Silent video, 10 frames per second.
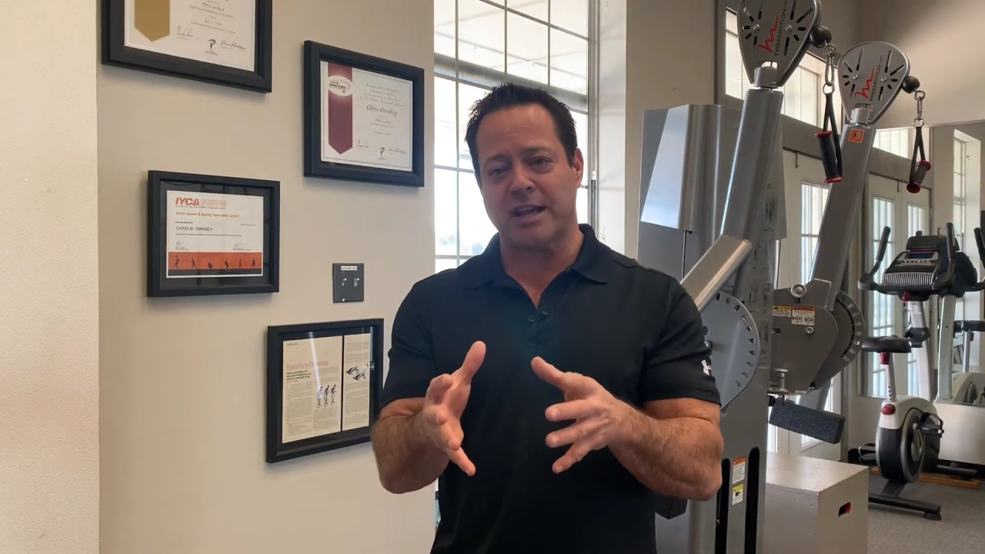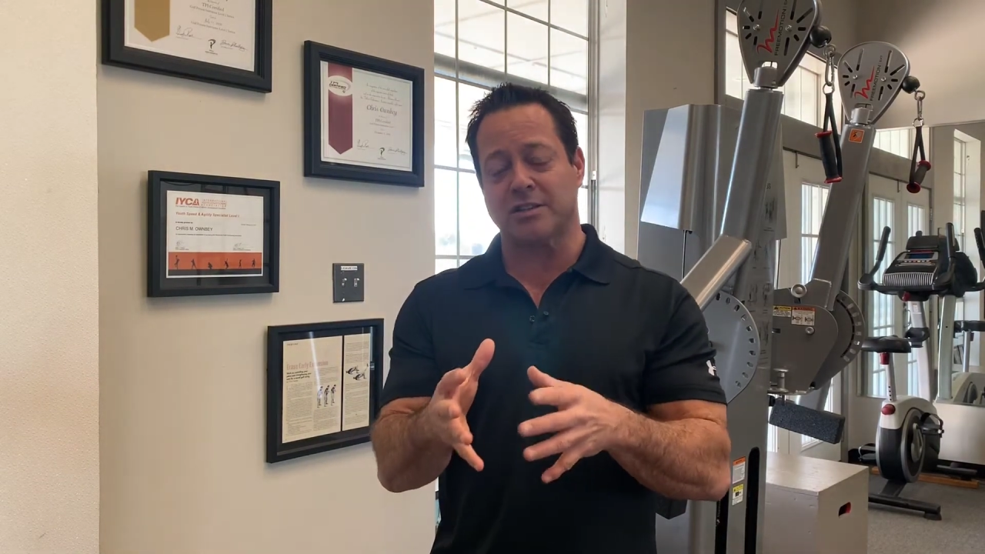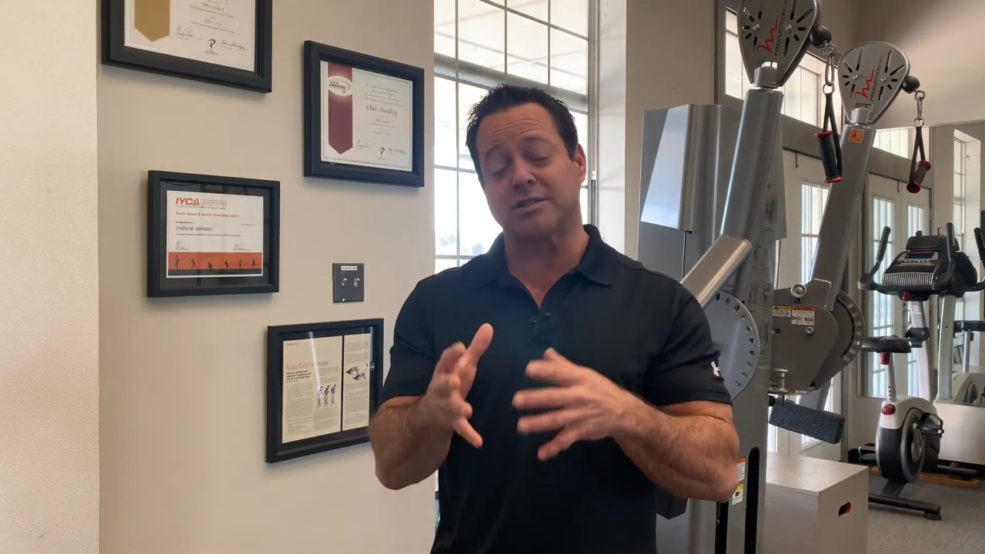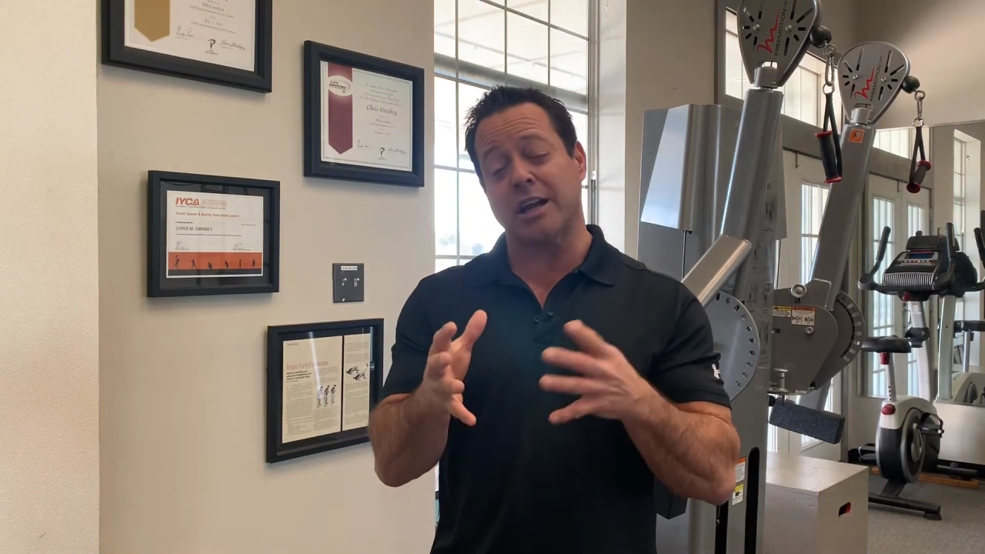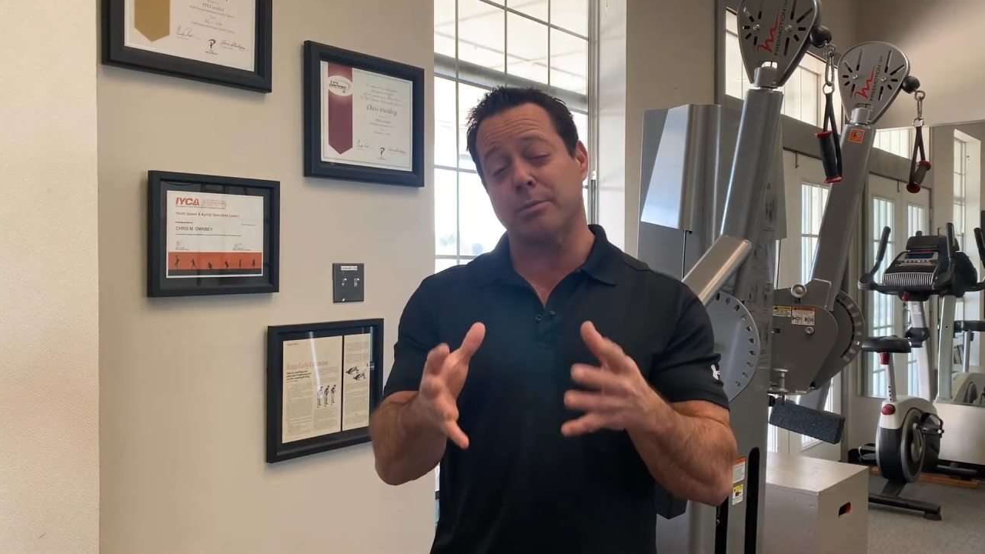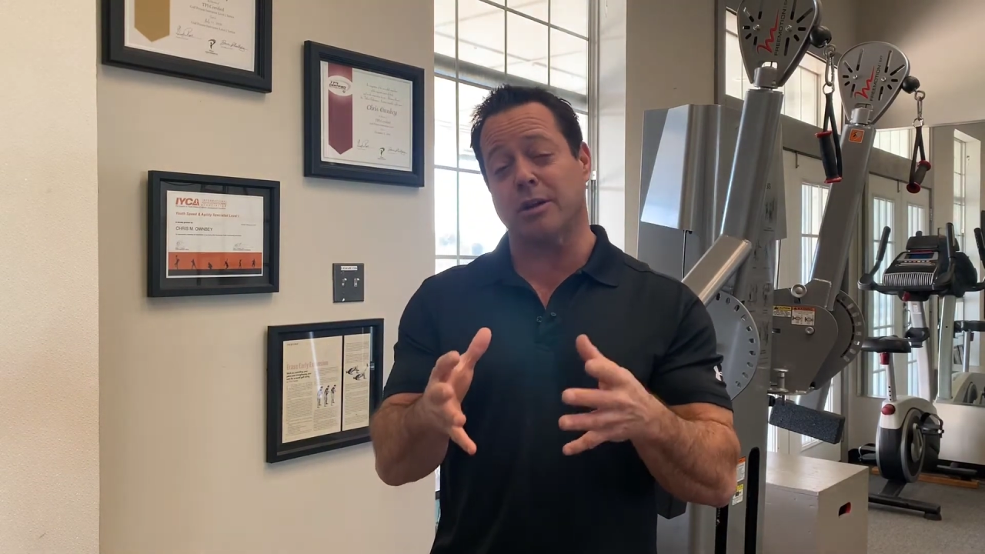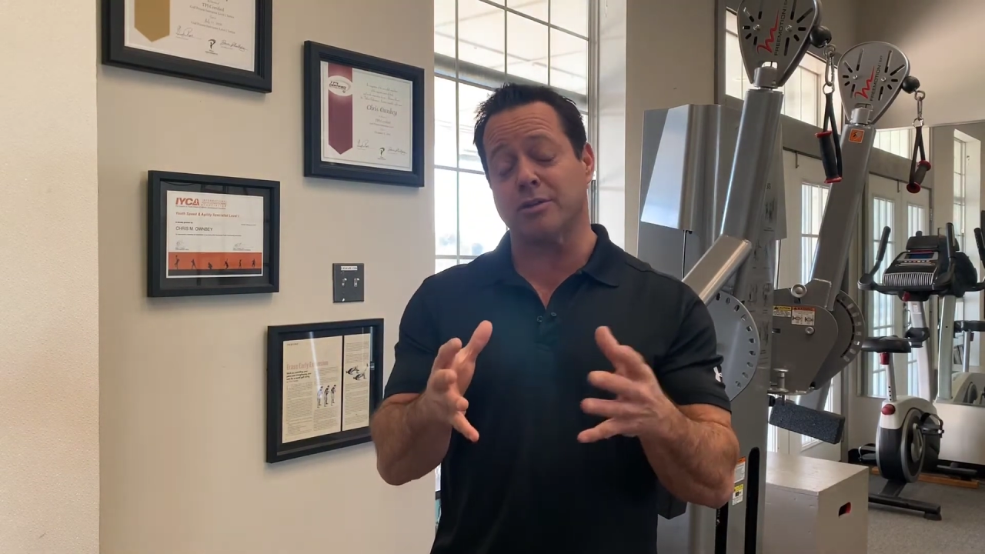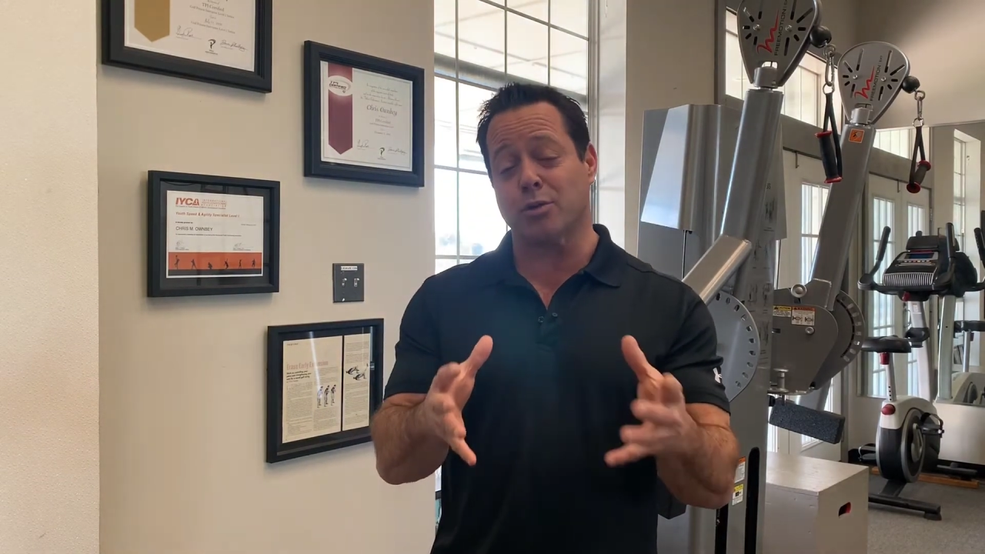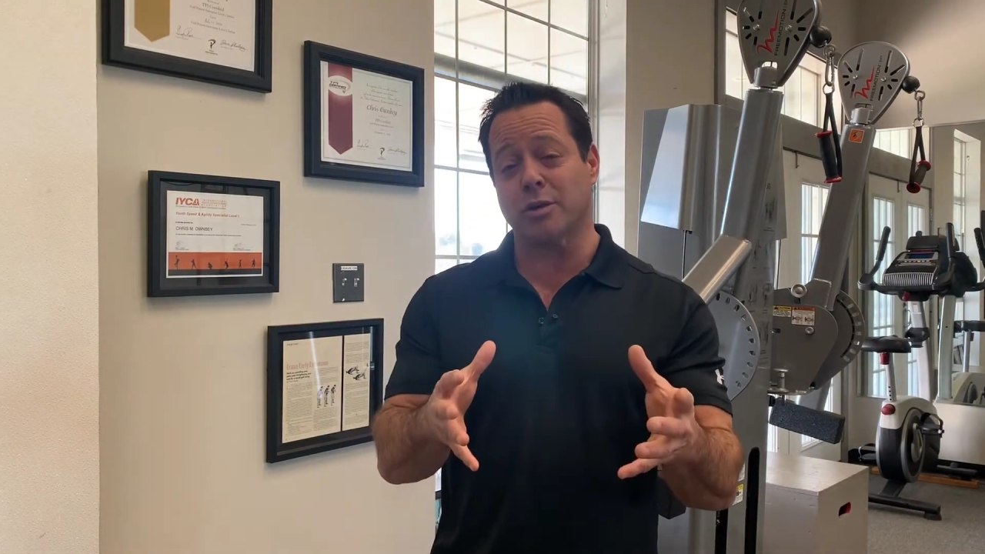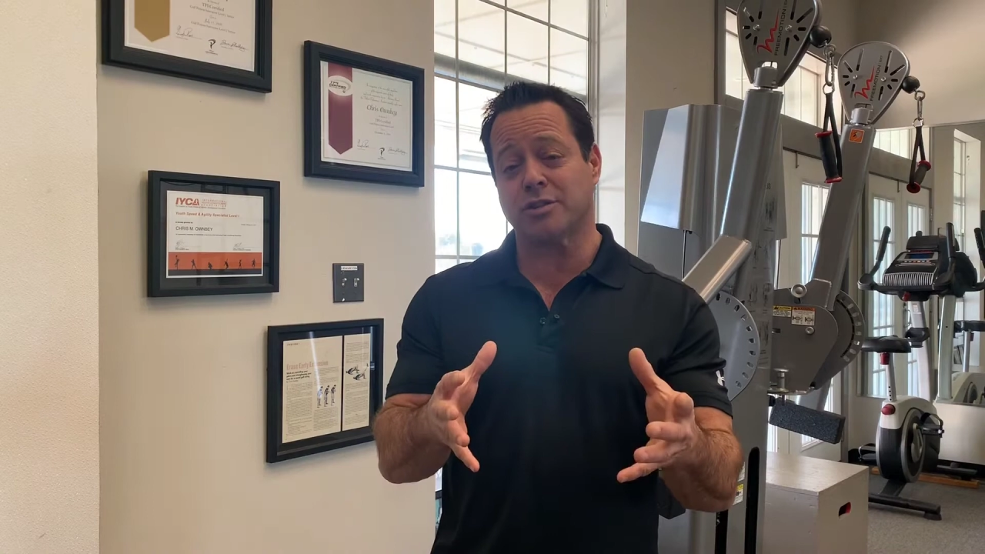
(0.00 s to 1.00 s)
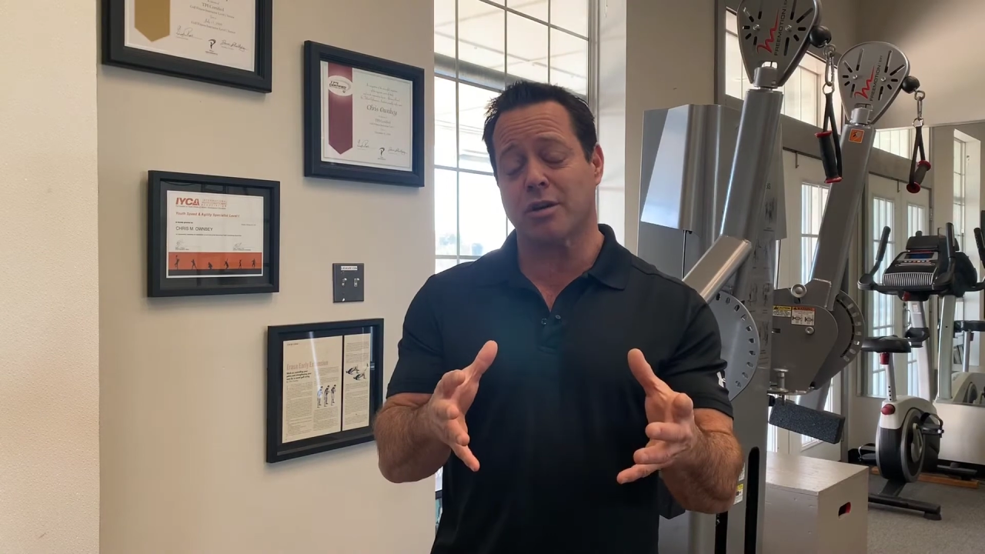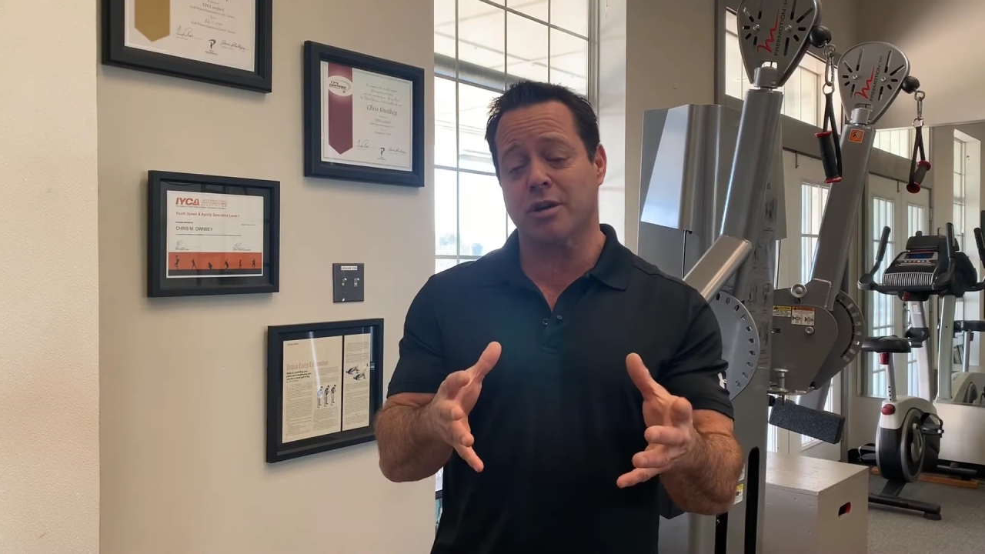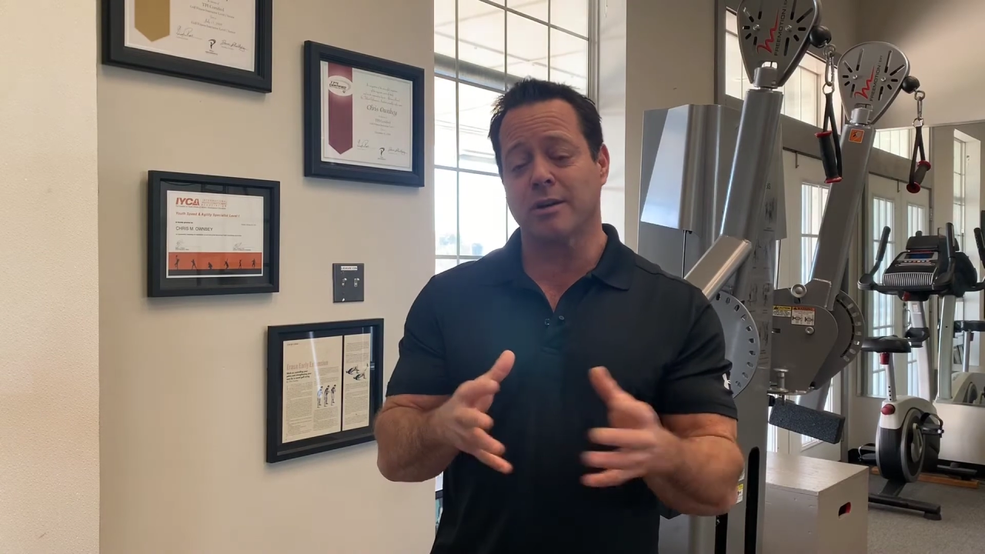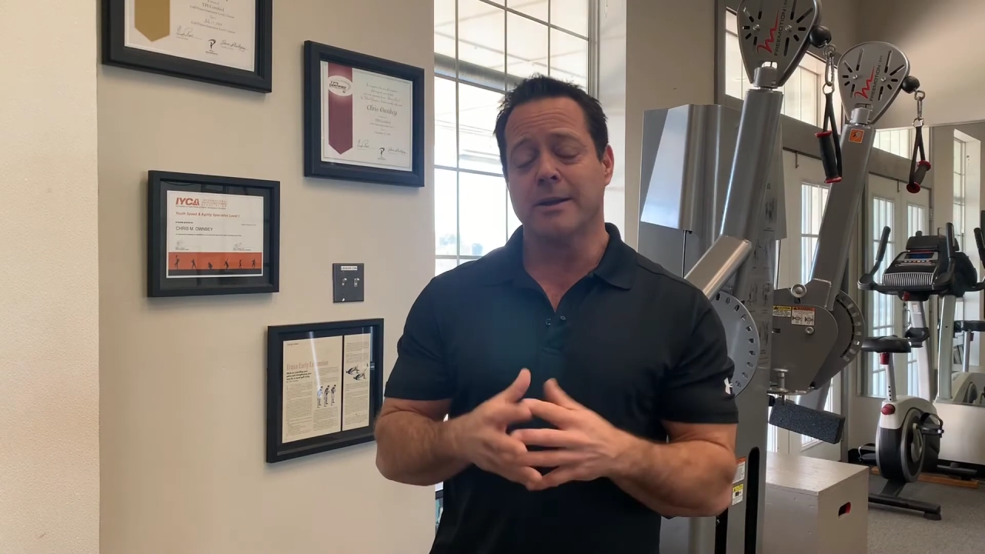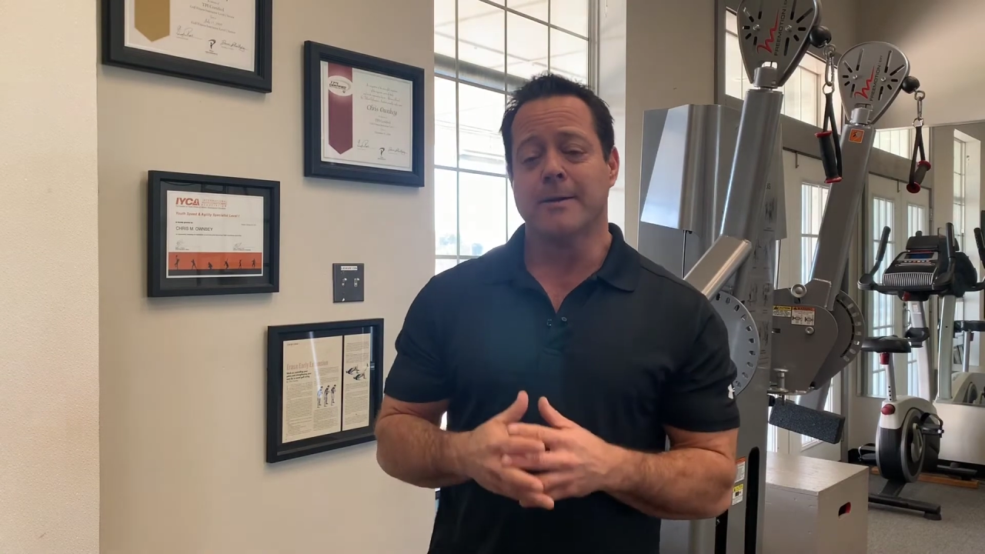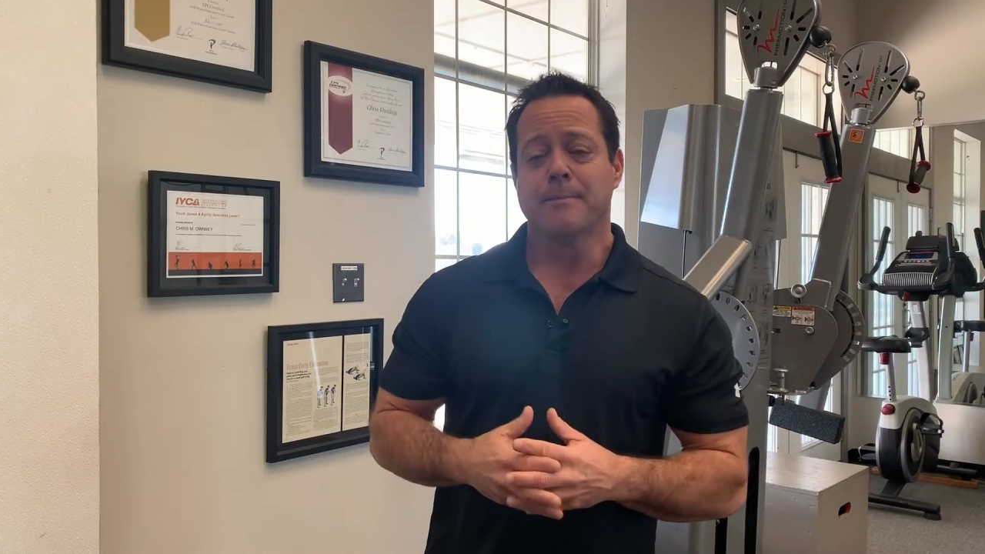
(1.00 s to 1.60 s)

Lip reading: how stable our joints are.